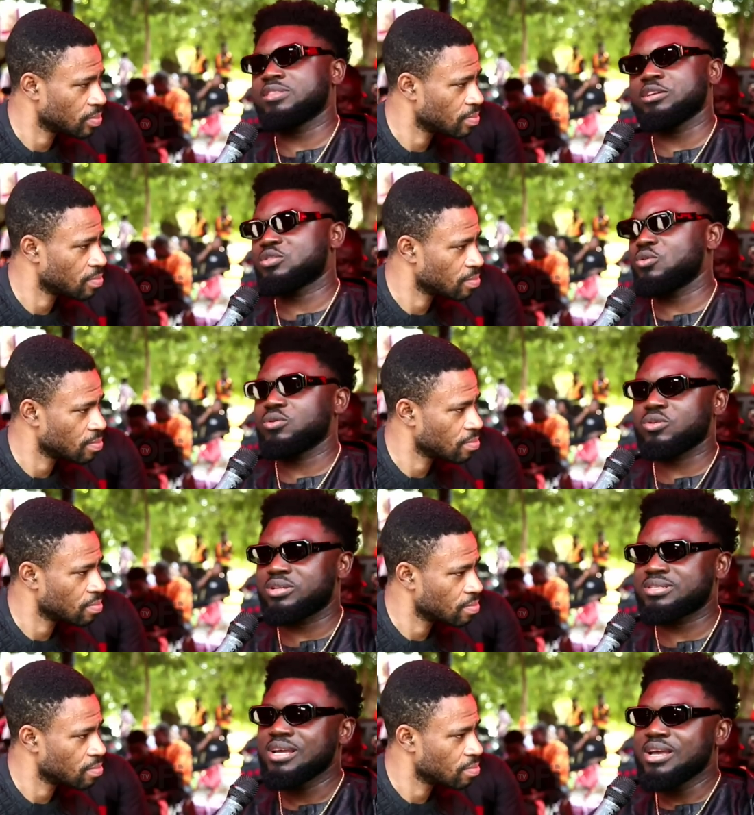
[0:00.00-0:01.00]
Speaker 1: I don't think so
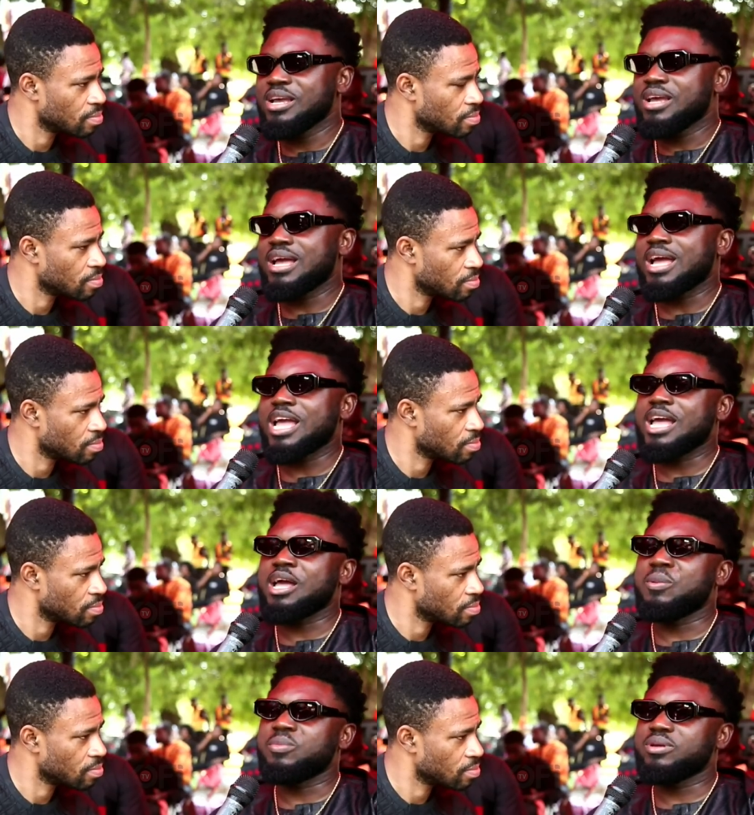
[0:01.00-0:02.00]
because
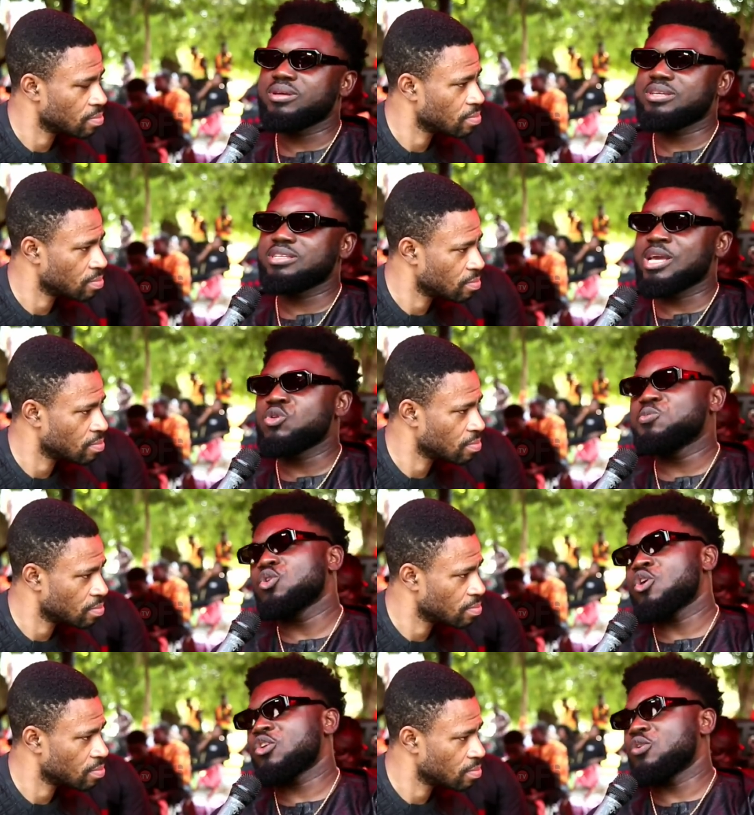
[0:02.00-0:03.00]
um
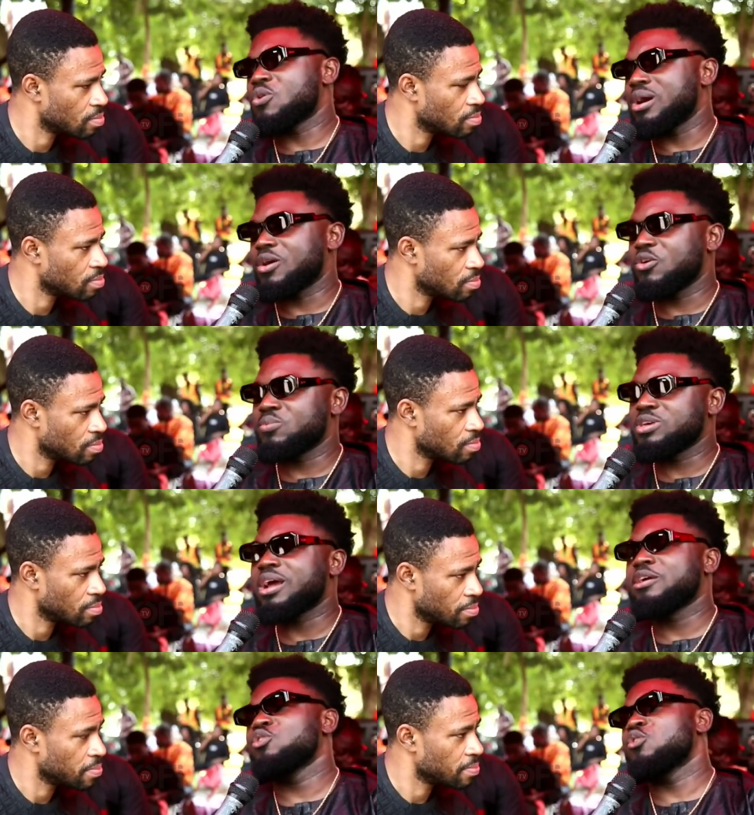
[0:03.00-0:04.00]
Yamubi or no more,
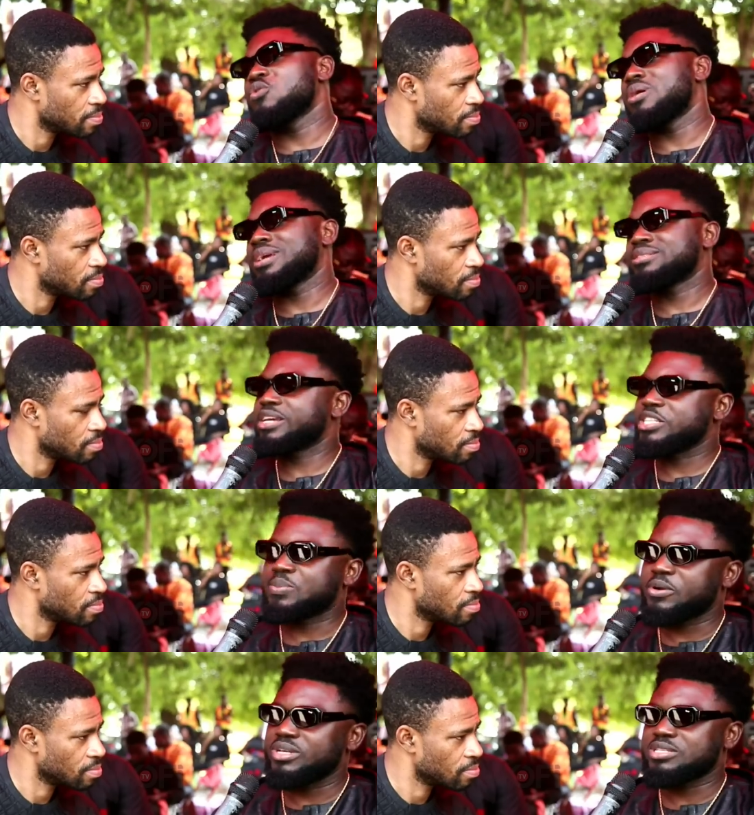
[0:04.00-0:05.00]
Obi are no war, I say
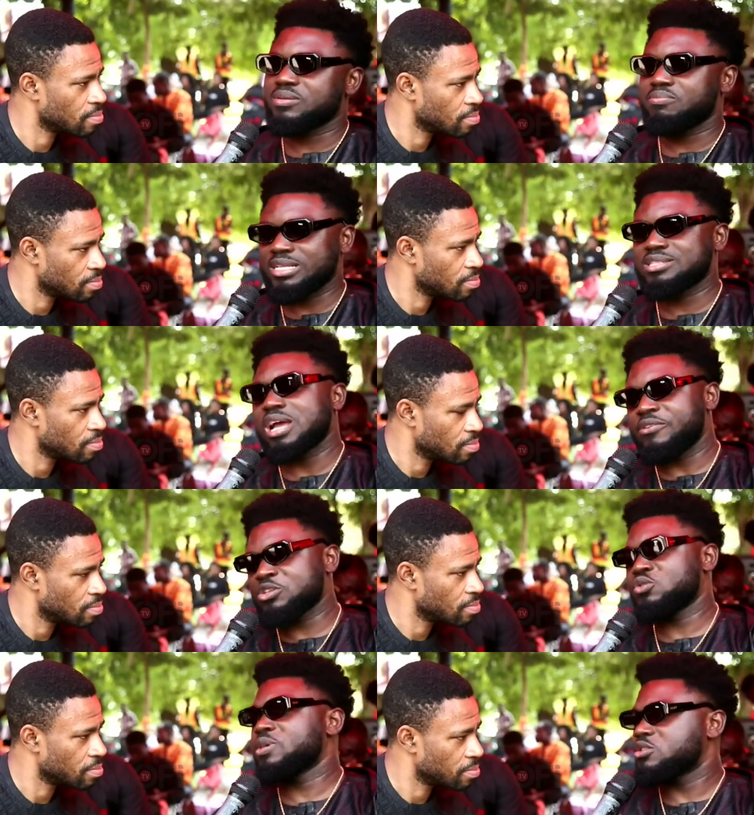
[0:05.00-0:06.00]
spirit, but the
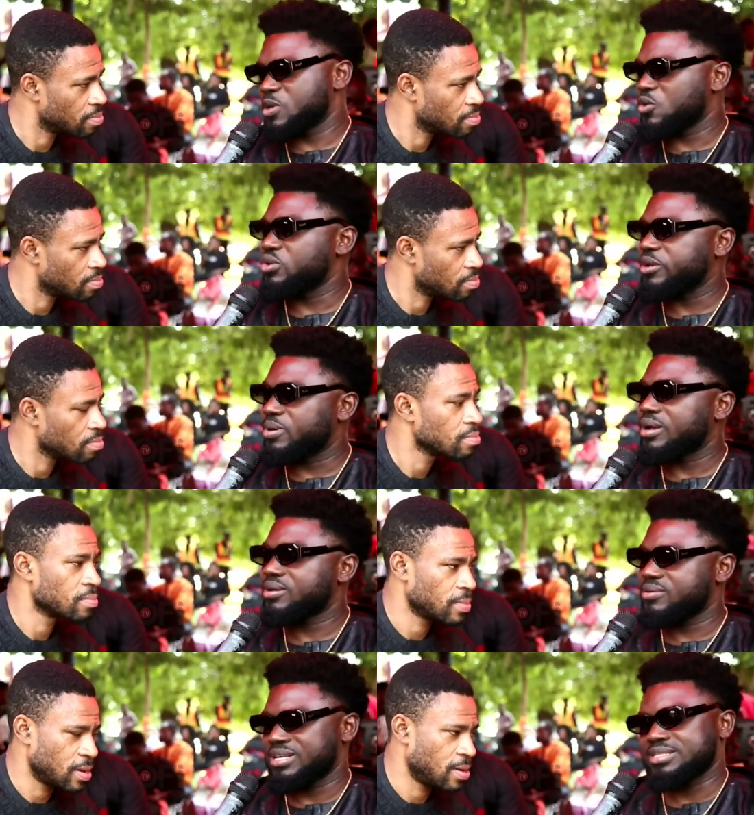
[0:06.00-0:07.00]
array should be to make Kunipa,
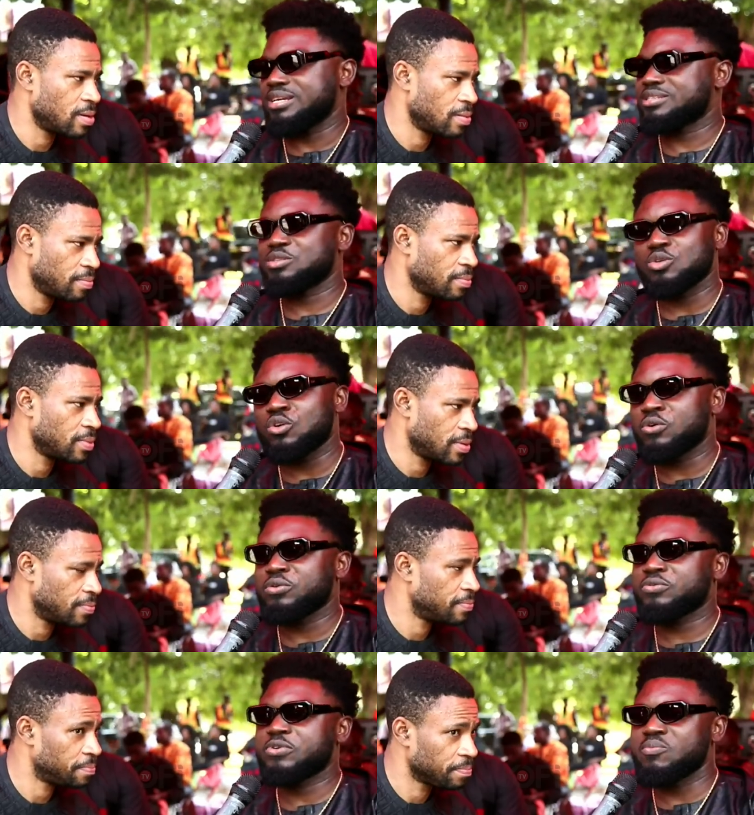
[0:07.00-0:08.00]
Matias.
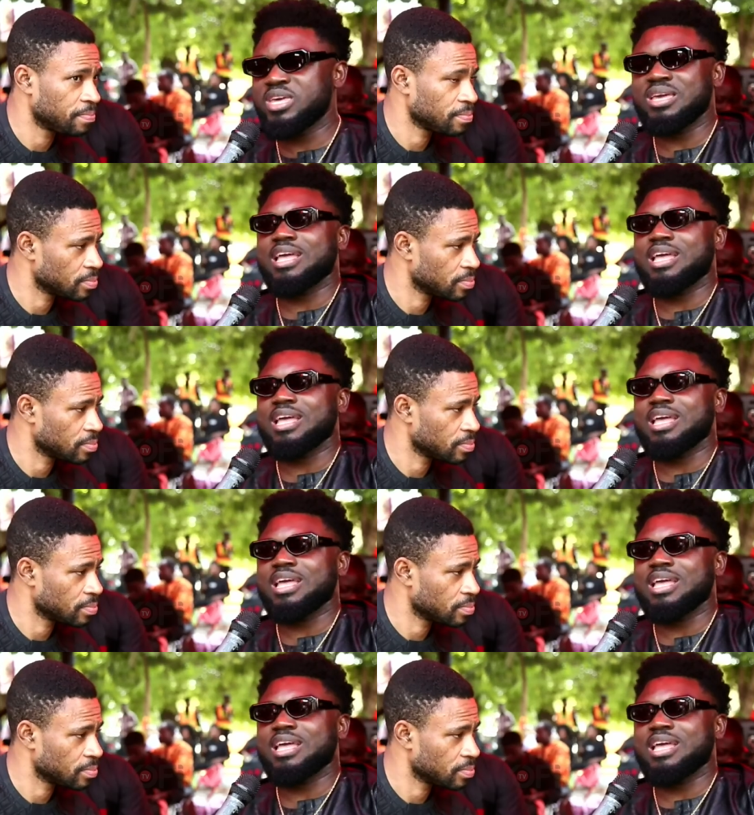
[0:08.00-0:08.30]
So for